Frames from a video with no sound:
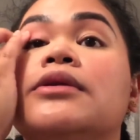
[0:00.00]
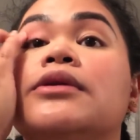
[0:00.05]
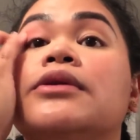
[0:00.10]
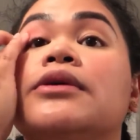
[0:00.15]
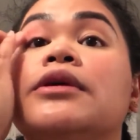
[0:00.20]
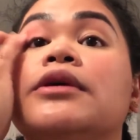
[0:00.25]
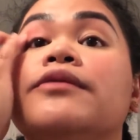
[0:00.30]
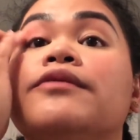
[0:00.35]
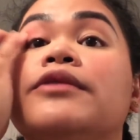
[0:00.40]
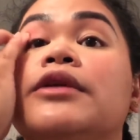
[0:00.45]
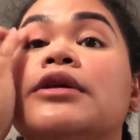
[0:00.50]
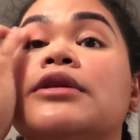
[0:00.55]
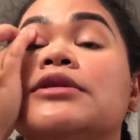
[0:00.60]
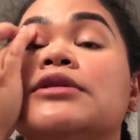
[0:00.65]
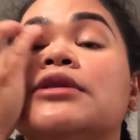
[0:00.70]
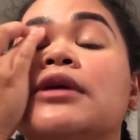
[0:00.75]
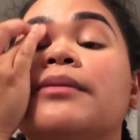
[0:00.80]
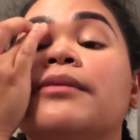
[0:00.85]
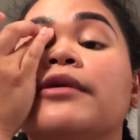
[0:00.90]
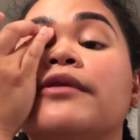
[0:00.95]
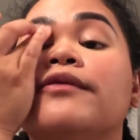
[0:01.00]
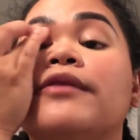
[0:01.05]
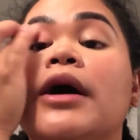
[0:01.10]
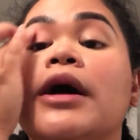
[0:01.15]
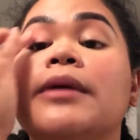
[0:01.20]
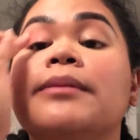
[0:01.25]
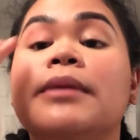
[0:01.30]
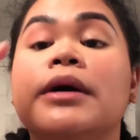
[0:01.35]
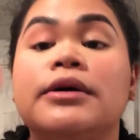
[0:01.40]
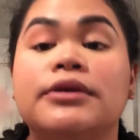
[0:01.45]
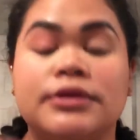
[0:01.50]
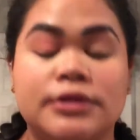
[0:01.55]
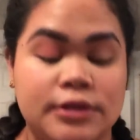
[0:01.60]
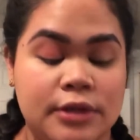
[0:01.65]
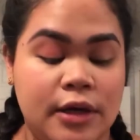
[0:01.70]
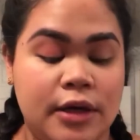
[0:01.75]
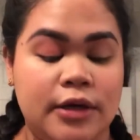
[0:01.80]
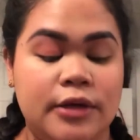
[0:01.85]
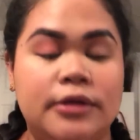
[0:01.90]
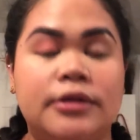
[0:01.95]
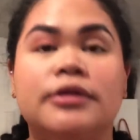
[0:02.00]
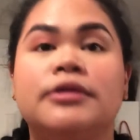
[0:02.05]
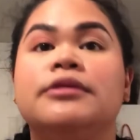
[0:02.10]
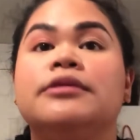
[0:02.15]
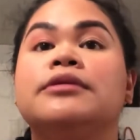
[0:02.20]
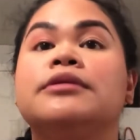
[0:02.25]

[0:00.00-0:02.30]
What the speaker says: to give that summer vibe outside.